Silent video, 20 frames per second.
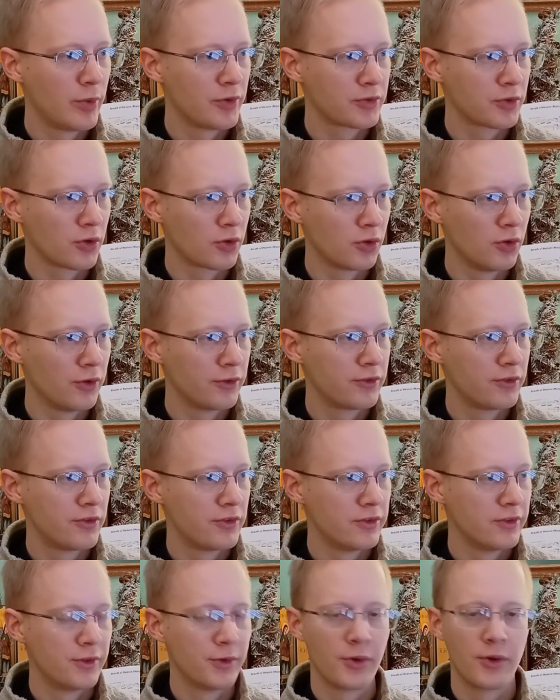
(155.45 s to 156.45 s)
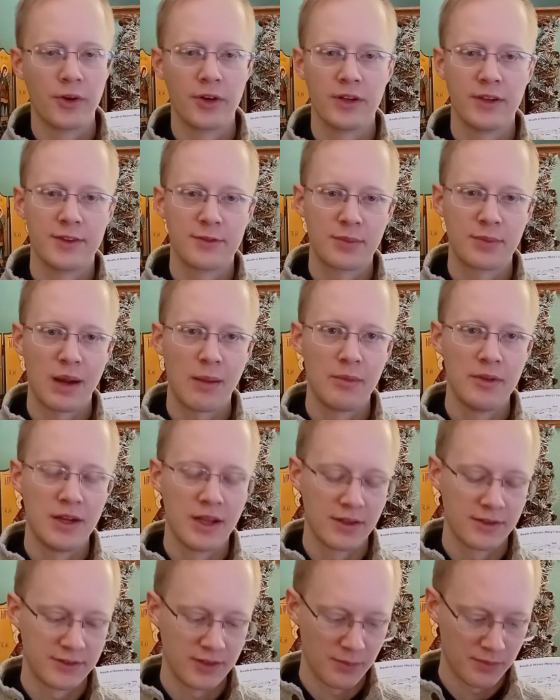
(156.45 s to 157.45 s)
us grow closer to the Lord, it's probably
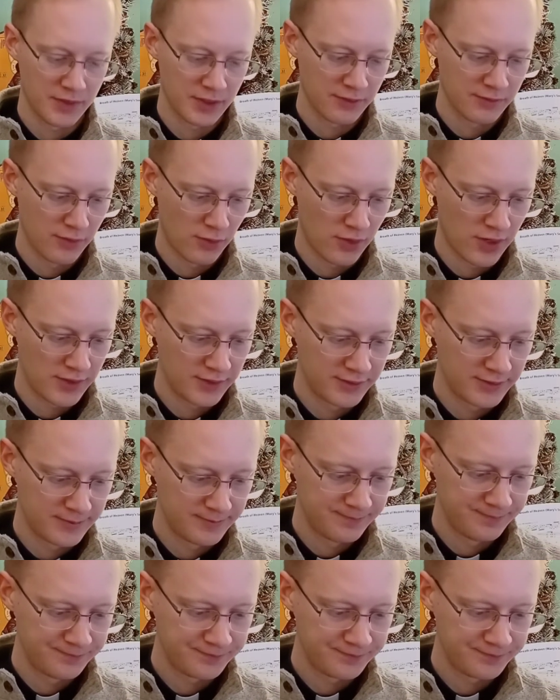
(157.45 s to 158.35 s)
not something for us.